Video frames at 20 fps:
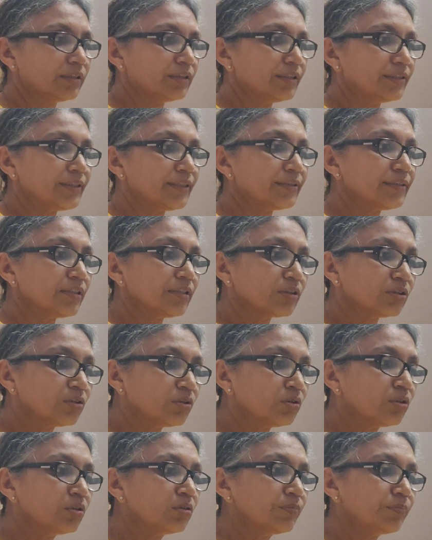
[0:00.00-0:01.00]
This is
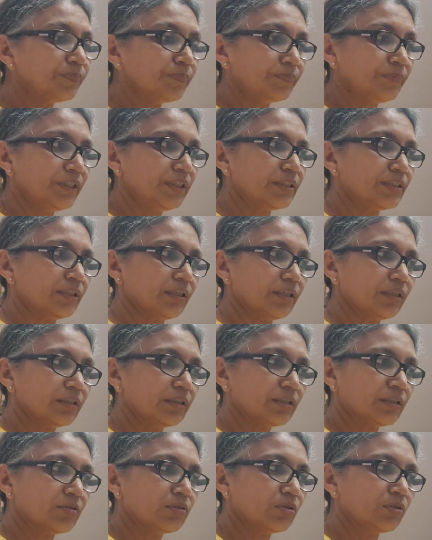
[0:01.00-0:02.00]
coulomb meter.
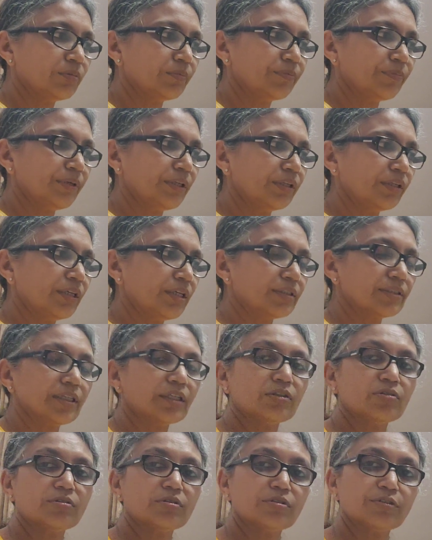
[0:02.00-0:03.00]
Coulomb being the
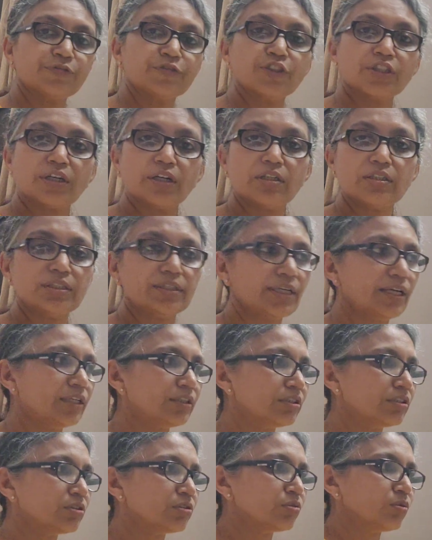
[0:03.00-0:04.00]
SI unit of charge,
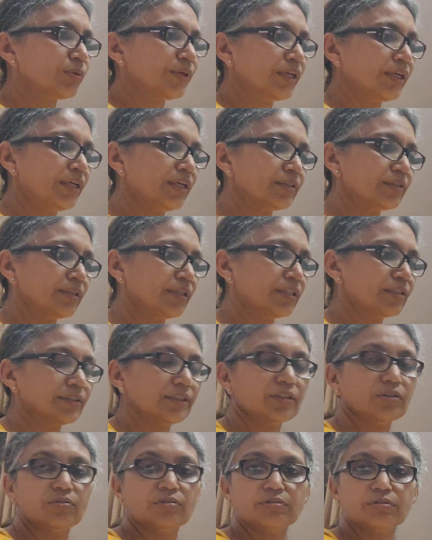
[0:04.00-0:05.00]
and 2A has an
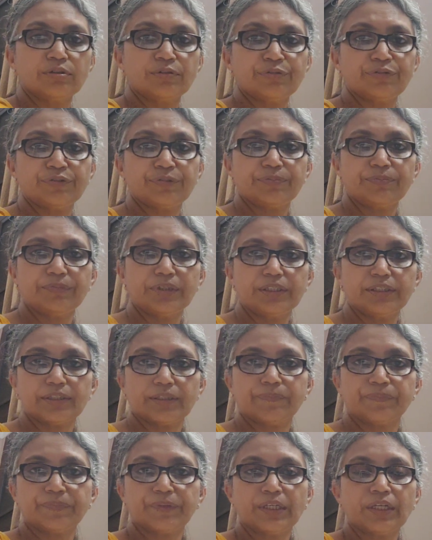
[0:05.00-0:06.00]
SI unit of
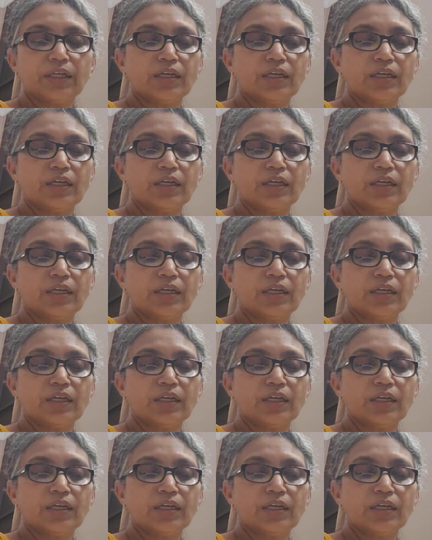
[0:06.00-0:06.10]
meter.